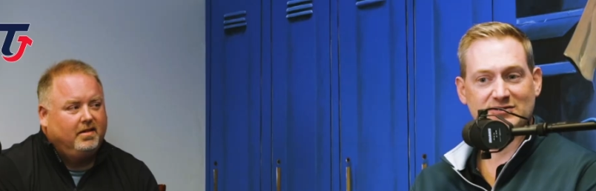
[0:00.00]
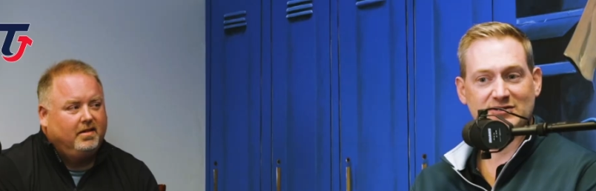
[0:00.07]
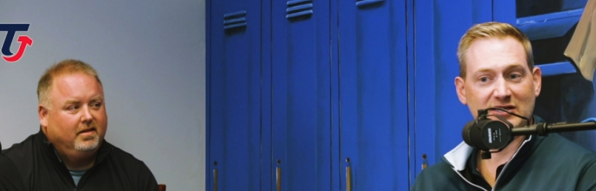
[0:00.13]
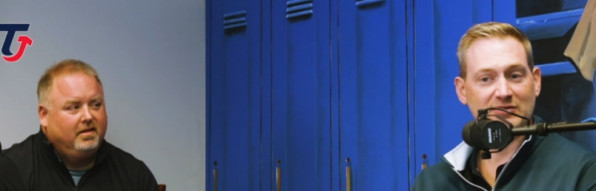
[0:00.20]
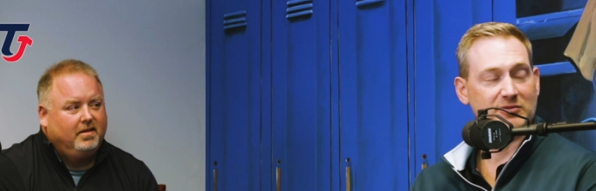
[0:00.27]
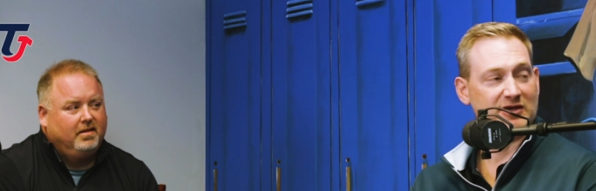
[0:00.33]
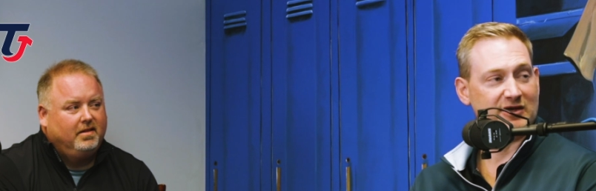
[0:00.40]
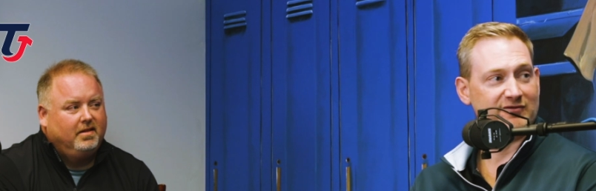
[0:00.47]
Speaker 1: just
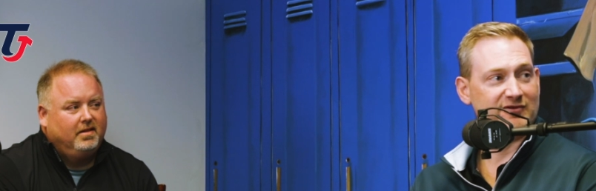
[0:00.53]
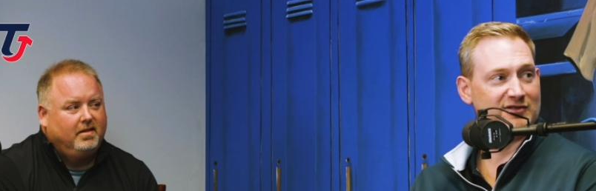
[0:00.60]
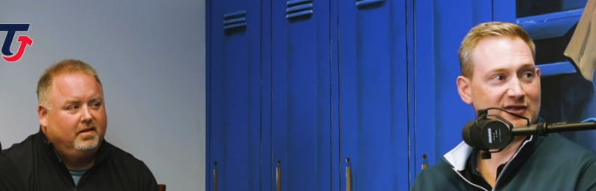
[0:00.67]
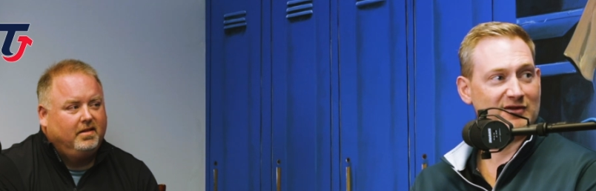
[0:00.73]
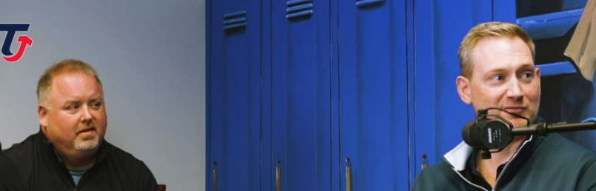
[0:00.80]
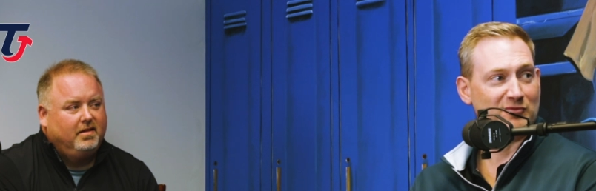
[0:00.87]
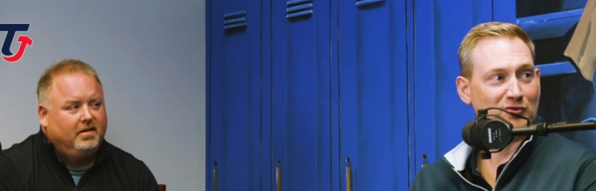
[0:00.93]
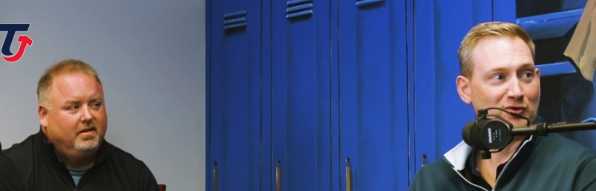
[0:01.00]
keep giving
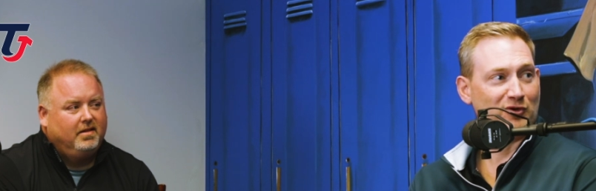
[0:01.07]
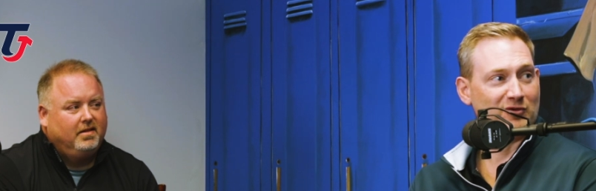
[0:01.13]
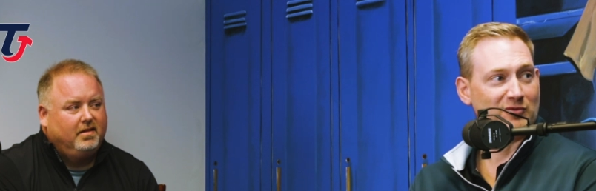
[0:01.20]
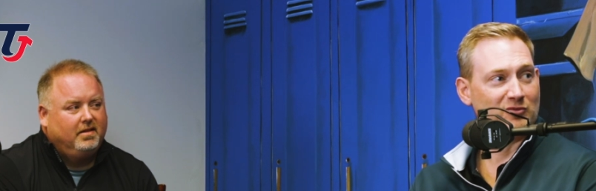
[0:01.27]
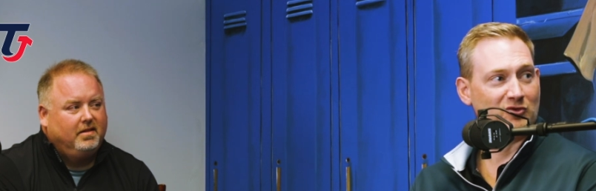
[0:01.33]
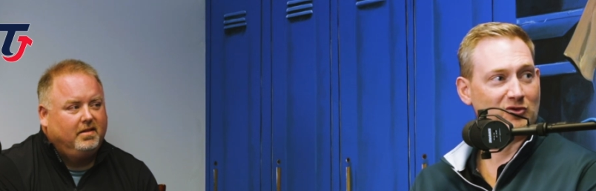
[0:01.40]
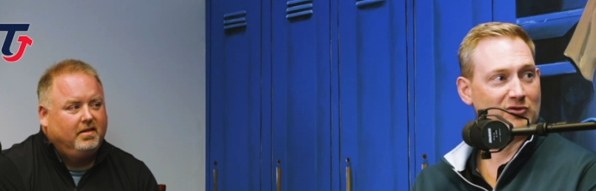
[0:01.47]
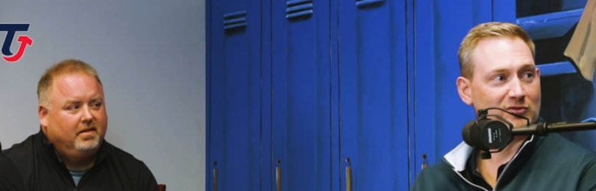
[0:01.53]
them
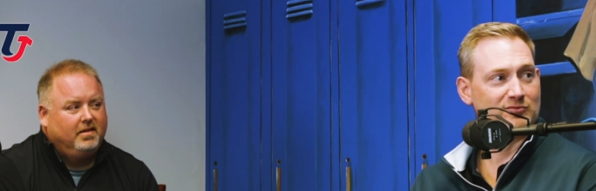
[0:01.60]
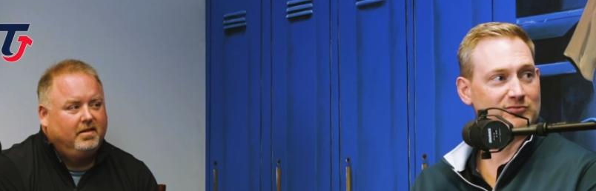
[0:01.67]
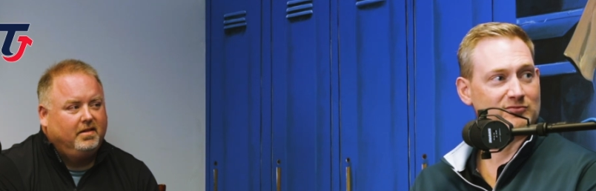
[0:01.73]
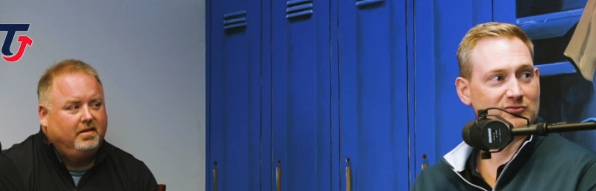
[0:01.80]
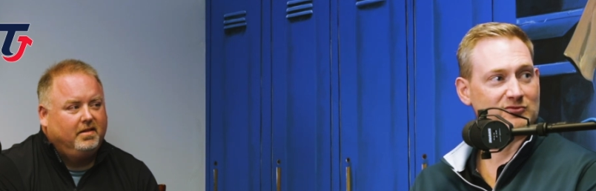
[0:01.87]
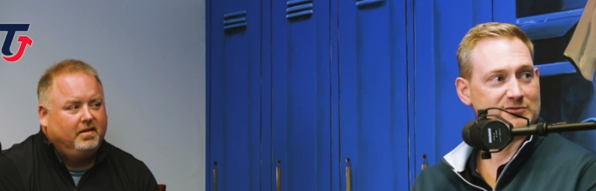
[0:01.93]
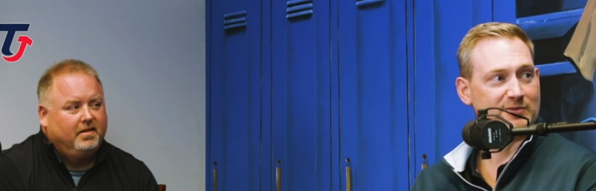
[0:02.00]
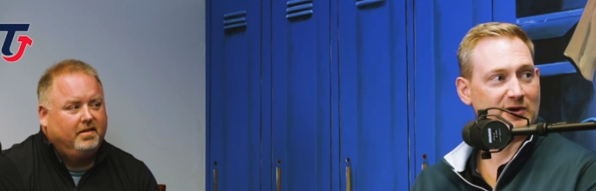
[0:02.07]
more
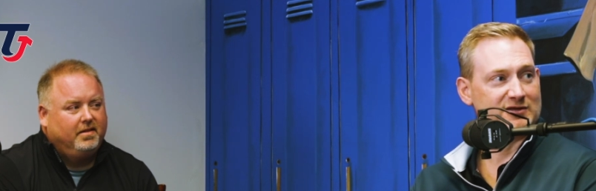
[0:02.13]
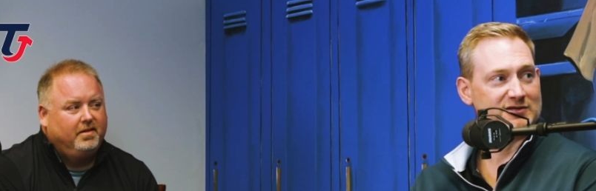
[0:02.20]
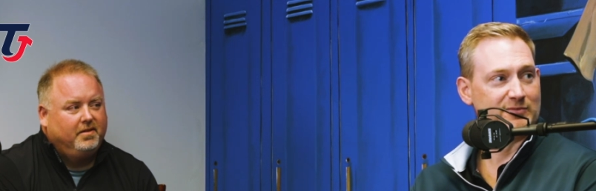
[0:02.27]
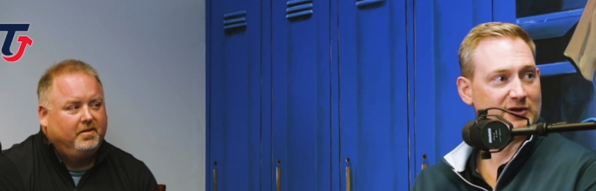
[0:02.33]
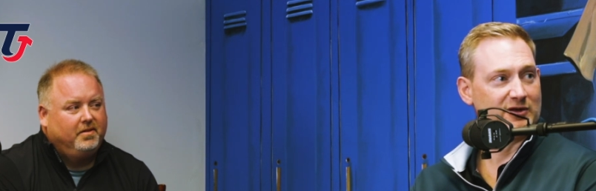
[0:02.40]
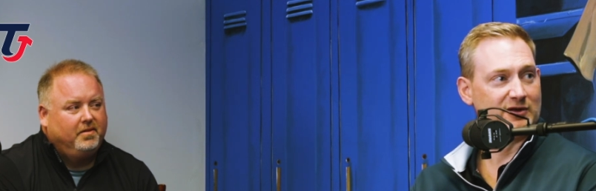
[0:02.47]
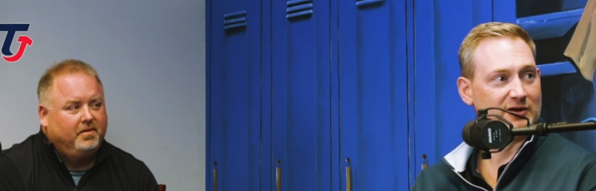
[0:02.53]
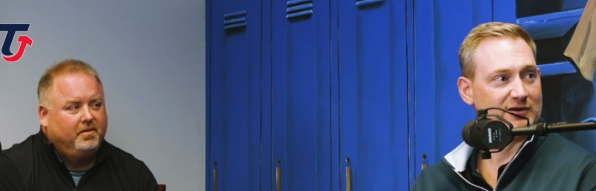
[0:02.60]

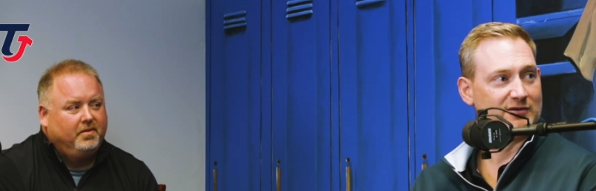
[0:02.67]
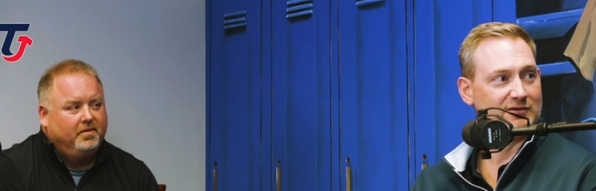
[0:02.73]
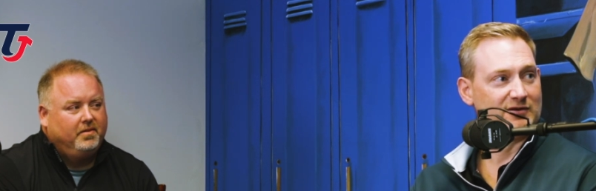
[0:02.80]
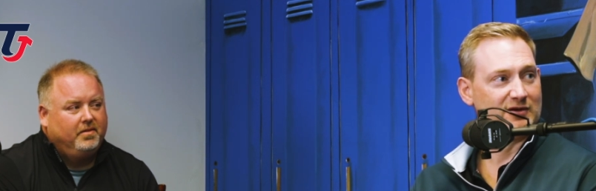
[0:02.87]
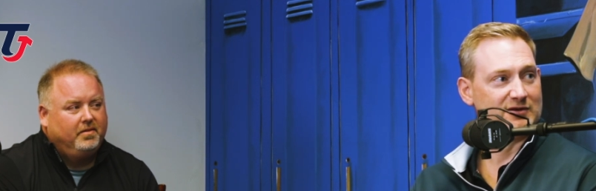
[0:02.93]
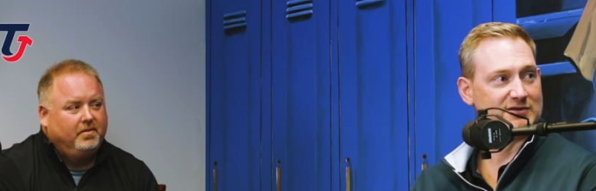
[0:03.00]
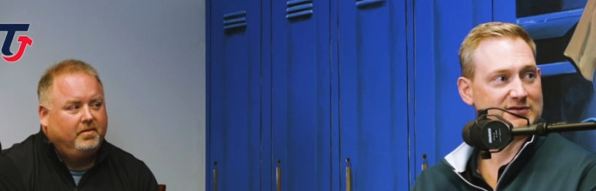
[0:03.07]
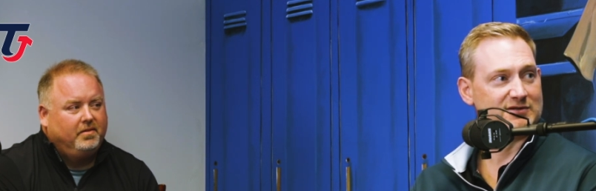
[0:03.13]
responsibility
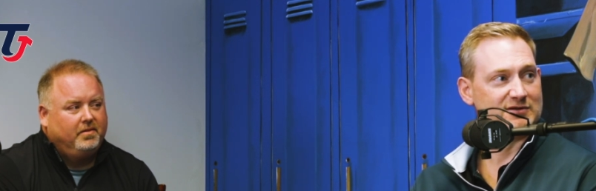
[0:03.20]
and